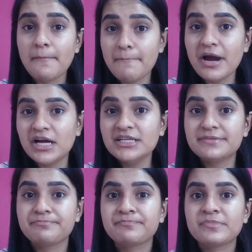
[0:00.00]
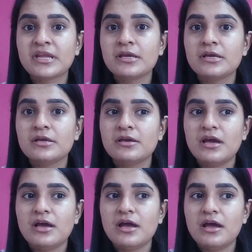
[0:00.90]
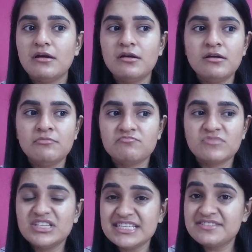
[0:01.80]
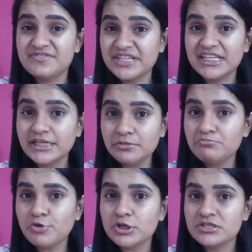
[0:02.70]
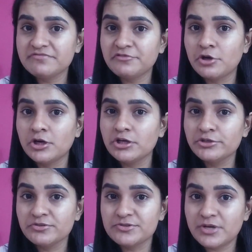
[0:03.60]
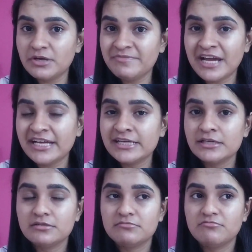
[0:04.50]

But um, it is really important for you to apply